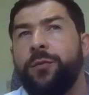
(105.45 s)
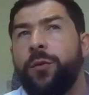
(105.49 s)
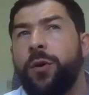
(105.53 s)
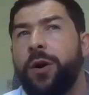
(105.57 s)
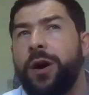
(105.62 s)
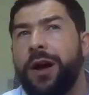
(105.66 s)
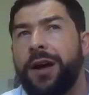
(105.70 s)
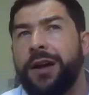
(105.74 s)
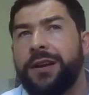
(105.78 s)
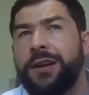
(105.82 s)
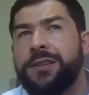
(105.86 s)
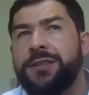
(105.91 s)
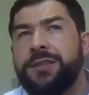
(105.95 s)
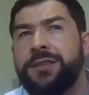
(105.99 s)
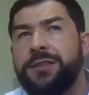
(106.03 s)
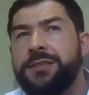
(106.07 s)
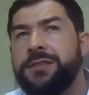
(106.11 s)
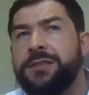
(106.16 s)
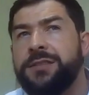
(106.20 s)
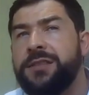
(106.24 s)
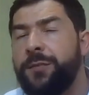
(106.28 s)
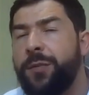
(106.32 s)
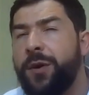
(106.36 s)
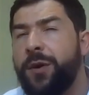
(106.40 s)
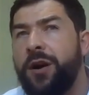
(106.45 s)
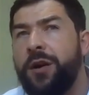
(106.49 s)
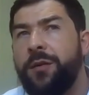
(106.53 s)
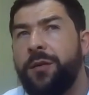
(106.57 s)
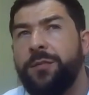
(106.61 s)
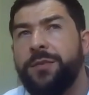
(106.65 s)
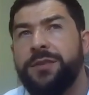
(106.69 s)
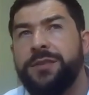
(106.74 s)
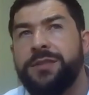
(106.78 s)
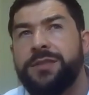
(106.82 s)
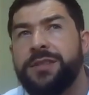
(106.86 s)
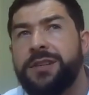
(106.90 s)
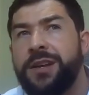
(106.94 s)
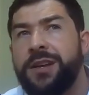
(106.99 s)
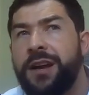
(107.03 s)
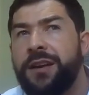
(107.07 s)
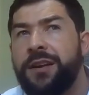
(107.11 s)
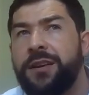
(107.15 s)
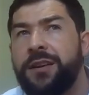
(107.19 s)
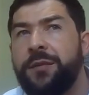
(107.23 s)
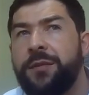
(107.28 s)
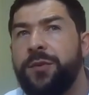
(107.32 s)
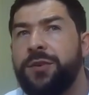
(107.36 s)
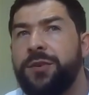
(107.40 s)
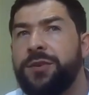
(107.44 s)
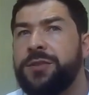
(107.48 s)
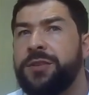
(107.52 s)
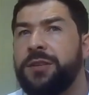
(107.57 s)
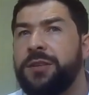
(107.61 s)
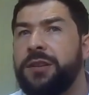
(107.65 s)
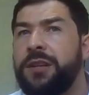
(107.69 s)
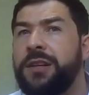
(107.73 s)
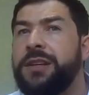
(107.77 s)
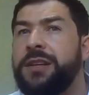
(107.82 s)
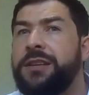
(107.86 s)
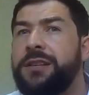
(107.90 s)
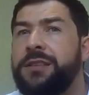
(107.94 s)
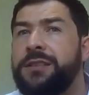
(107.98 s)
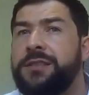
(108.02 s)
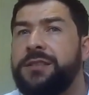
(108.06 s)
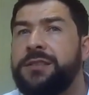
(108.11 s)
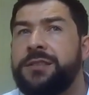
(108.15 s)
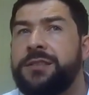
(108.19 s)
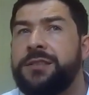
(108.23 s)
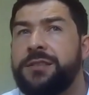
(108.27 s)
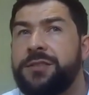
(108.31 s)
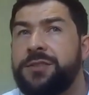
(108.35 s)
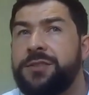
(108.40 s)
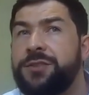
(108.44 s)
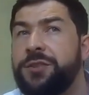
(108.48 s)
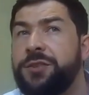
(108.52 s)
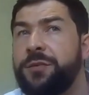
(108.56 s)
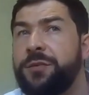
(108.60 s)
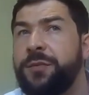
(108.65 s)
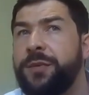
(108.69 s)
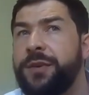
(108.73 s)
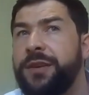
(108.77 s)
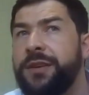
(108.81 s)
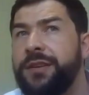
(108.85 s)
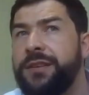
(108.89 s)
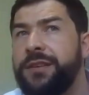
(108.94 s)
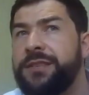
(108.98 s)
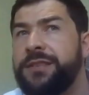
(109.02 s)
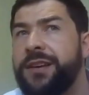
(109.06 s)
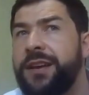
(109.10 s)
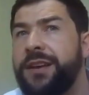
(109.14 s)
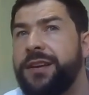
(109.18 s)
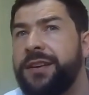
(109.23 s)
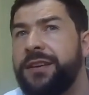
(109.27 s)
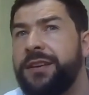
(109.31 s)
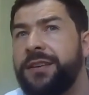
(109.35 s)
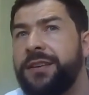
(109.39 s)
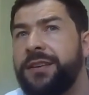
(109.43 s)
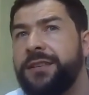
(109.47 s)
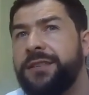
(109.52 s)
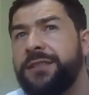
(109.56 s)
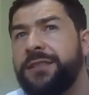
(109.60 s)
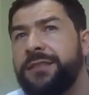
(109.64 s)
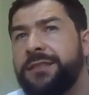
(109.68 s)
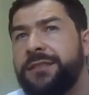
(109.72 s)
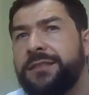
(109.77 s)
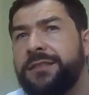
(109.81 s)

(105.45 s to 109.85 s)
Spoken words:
what actions departments and commercial leads should be taking?